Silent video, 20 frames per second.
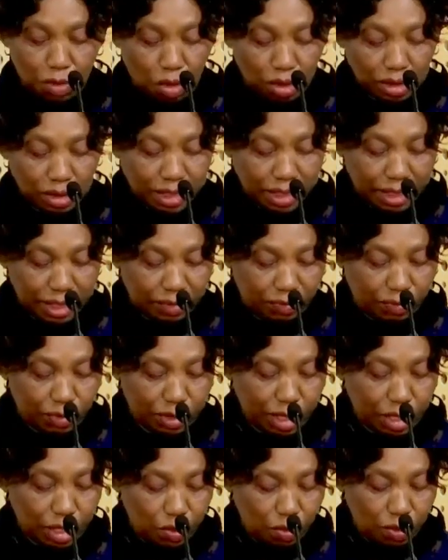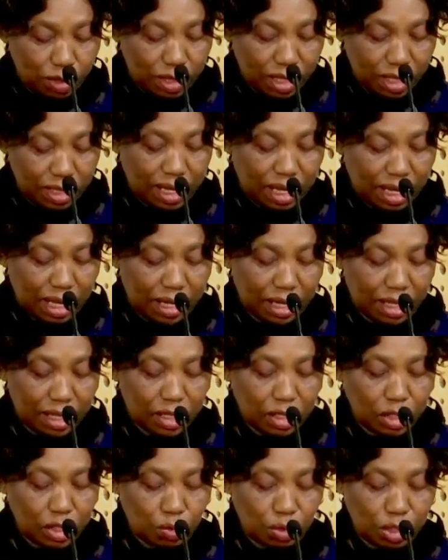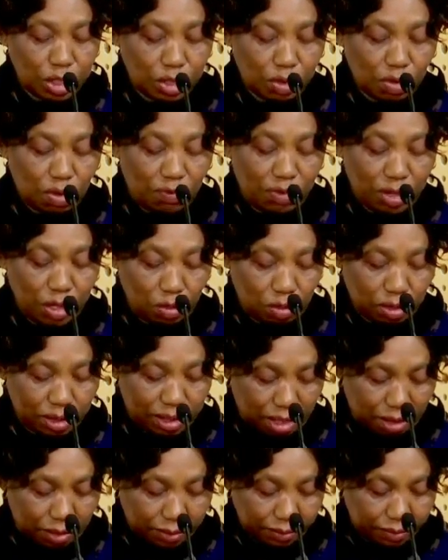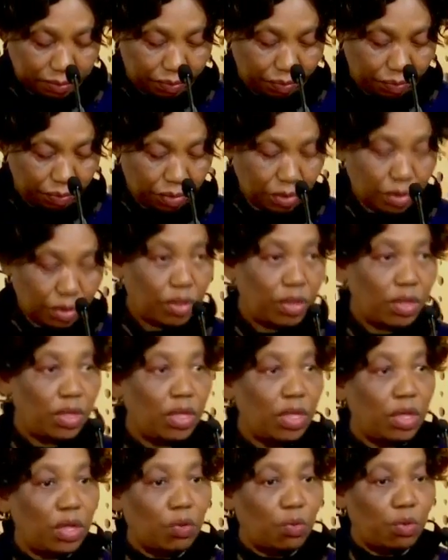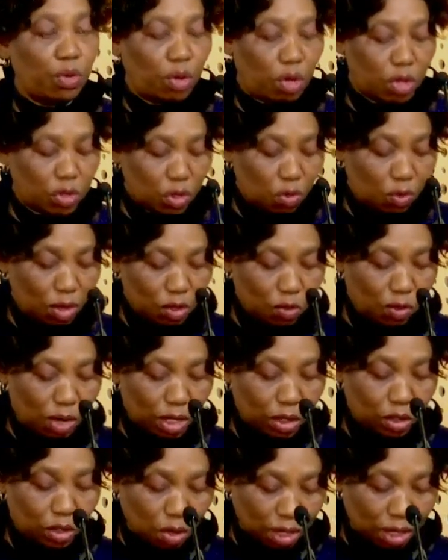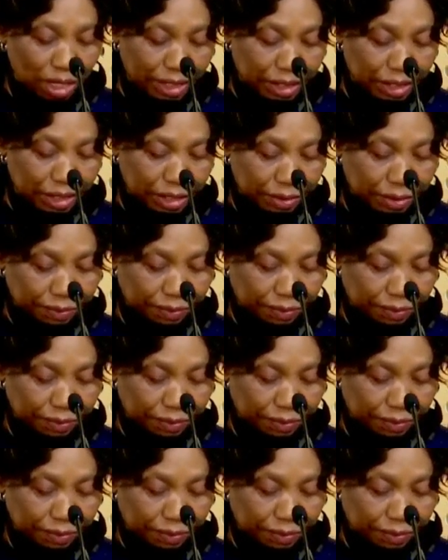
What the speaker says: content for the use in the current situation of the lockdown. We also want to acknowledge